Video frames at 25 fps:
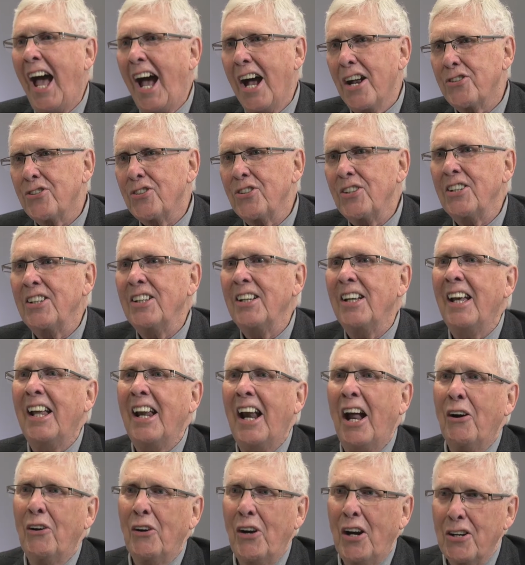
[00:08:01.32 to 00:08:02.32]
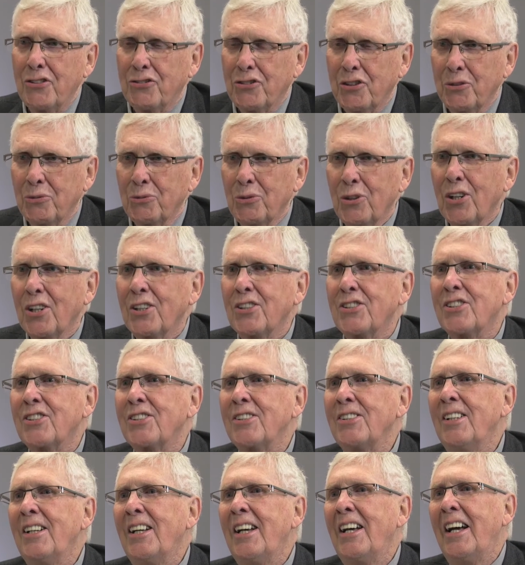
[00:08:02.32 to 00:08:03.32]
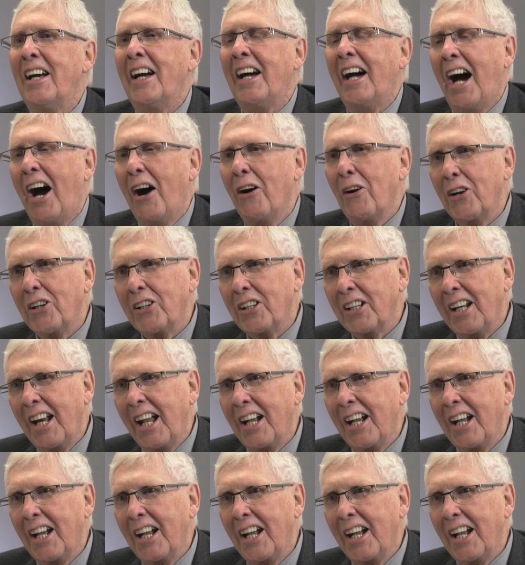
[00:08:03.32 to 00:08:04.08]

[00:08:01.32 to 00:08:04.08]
ASHRAE and how ASHRAE works, how I could